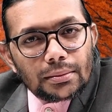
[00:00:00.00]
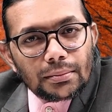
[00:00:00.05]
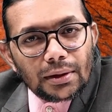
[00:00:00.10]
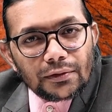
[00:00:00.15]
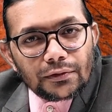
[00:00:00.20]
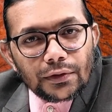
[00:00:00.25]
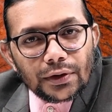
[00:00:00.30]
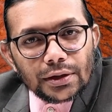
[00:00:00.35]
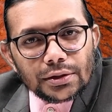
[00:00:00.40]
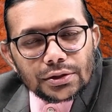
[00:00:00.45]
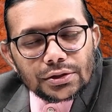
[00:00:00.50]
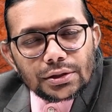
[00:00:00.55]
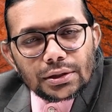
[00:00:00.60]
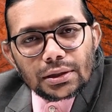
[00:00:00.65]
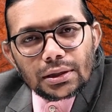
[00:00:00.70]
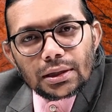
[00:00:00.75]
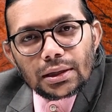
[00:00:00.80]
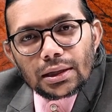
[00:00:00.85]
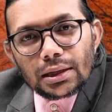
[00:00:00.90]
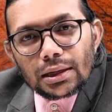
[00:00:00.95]
My friends,
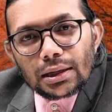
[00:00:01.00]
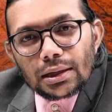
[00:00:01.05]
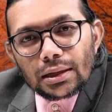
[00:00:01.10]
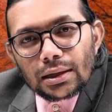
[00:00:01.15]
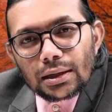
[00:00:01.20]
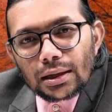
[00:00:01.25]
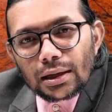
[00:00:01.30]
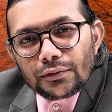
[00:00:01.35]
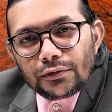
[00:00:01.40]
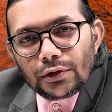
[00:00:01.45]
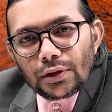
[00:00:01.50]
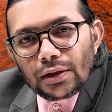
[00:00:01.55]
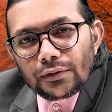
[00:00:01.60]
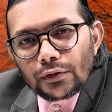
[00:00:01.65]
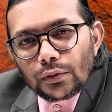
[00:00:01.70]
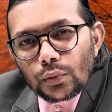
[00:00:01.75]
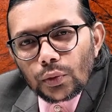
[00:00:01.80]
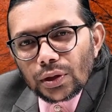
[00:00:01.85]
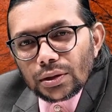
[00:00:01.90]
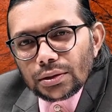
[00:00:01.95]
have you
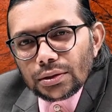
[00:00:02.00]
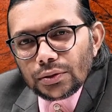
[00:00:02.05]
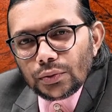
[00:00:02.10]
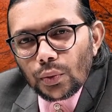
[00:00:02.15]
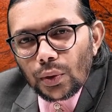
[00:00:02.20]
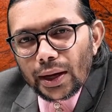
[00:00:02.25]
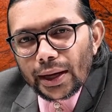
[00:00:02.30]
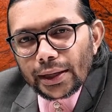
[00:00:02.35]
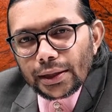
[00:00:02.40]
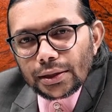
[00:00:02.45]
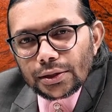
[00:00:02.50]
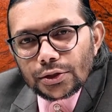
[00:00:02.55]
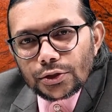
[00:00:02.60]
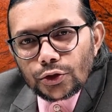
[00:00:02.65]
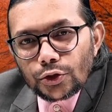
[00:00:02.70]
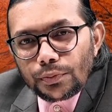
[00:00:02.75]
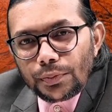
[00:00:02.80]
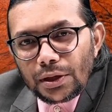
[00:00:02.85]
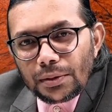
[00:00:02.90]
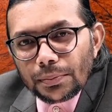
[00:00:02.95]
ever wondered why
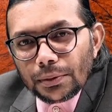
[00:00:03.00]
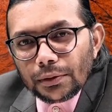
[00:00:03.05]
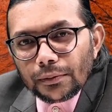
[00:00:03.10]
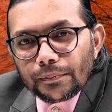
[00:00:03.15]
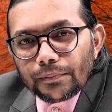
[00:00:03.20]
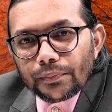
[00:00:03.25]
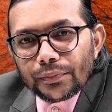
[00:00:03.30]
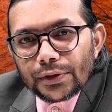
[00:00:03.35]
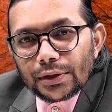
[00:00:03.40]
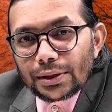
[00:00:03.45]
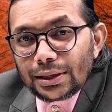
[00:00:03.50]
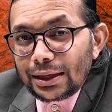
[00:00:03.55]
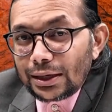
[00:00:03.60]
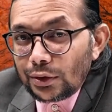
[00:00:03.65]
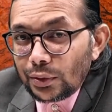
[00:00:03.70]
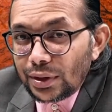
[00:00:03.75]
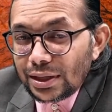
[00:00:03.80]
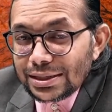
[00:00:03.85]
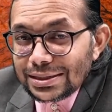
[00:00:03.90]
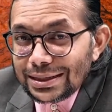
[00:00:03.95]
two people can
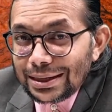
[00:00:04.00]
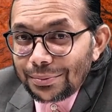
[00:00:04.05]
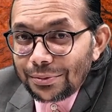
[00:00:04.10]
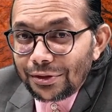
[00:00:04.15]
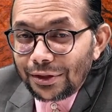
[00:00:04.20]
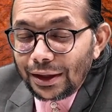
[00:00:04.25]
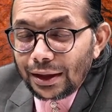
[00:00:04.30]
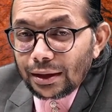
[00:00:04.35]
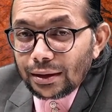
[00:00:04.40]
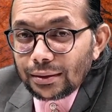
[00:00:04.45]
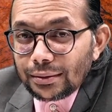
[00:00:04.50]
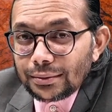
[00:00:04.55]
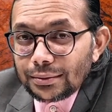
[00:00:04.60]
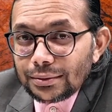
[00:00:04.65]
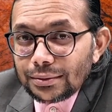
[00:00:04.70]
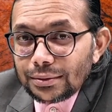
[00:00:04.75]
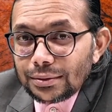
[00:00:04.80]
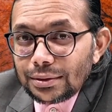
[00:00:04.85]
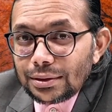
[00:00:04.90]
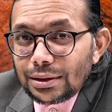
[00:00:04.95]
look at the same thing
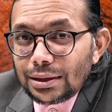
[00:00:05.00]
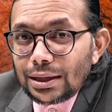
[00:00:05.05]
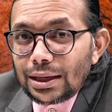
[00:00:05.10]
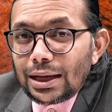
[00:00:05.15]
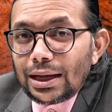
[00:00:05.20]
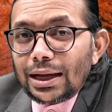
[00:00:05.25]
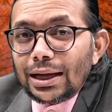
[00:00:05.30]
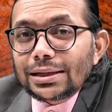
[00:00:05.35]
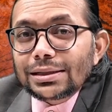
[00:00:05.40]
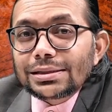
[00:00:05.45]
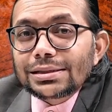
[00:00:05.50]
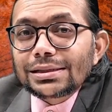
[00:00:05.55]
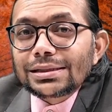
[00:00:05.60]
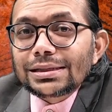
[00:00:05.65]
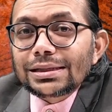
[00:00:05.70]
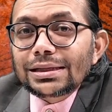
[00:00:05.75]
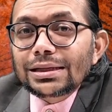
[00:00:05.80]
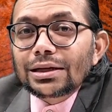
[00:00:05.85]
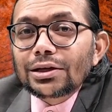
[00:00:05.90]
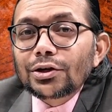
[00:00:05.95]
and
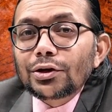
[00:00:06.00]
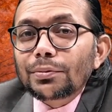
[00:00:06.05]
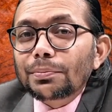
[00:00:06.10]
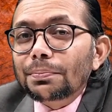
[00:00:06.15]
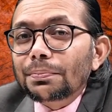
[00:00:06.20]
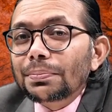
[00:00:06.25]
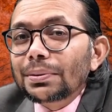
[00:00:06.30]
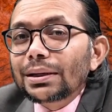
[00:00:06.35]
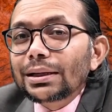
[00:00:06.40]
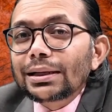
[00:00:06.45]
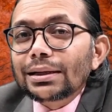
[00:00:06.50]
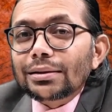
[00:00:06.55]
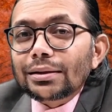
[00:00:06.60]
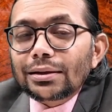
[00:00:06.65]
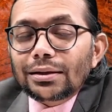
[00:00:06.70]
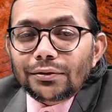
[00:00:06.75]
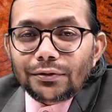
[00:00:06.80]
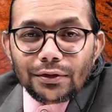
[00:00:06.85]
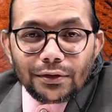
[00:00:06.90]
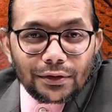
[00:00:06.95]
see
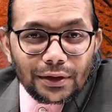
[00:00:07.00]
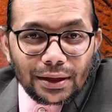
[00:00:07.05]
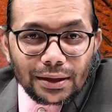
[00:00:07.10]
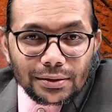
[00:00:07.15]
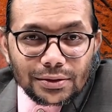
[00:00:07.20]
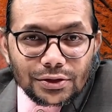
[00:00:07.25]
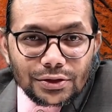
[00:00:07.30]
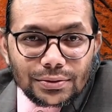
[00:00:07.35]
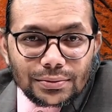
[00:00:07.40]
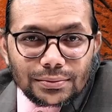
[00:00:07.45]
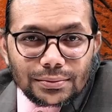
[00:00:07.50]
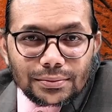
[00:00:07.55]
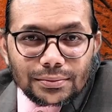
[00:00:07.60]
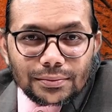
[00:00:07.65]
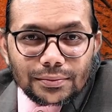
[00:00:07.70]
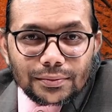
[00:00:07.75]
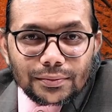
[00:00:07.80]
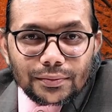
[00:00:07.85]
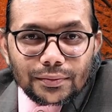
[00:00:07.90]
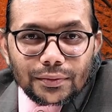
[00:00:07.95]
completely different things?
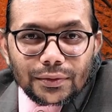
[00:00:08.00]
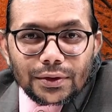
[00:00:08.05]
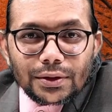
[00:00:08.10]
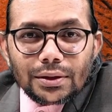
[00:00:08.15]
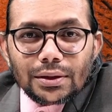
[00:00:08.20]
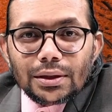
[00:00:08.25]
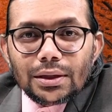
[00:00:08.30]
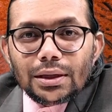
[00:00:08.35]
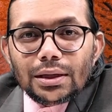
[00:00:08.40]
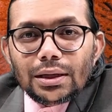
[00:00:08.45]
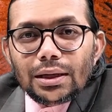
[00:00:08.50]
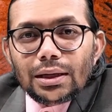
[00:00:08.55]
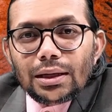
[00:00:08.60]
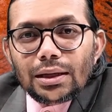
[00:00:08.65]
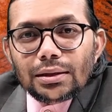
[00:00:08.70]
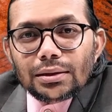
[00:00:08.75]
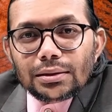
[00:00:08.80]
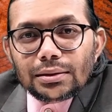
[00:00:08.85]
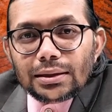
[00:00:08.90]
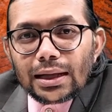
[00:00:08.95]

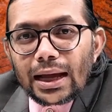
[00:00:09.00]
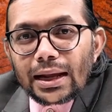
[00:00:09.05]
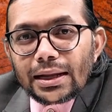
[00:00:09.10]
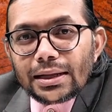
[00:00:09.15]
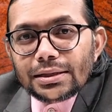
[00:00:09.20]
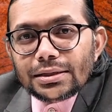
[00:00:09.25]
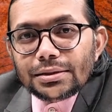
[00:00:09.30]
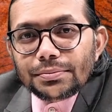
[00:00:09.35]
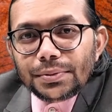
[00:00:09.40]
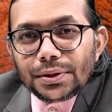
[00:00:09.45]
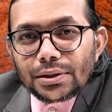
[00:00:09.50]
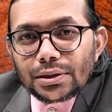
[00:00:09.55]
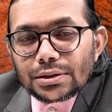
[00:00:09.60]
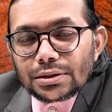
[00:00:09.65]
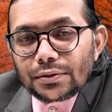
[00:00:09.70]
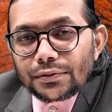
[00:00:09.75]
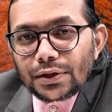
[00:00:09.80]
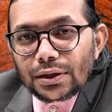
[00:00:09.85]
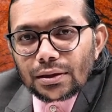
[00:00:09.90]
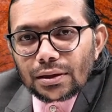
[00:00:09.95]
That is
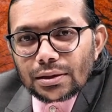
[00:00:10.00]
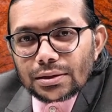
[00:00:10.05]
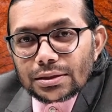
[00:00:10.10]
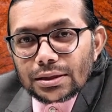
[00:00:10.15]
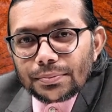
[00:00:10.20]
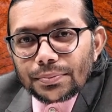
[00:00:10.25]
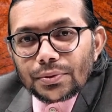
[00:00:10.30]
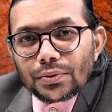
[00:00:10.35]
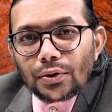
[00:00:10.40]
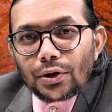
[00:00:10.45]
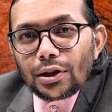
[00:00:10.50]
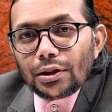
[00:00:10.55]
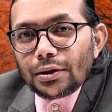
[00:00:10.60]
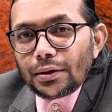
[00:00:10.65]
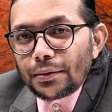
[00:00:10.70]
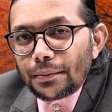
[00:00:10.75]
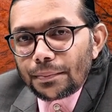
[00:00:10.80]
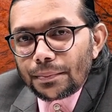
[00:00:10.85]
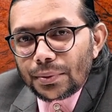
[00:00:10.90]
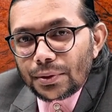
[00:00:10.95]
because of the concept called
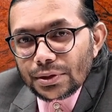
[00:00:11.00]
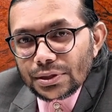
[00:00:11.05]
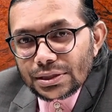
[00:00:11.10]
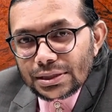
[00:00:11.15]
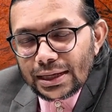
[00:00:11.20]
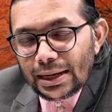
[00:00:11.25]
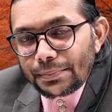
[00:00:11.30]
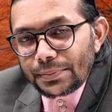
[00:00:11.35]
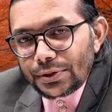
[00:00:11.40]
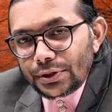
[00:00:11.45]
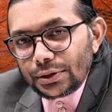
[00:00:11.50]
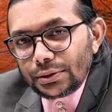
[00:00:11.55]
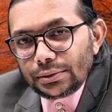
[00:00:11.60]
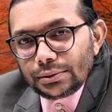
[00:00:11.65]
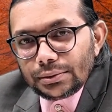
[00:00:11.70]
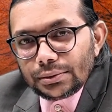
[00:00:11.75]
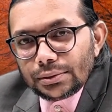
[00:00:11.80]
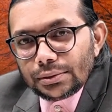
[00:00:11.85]
perception,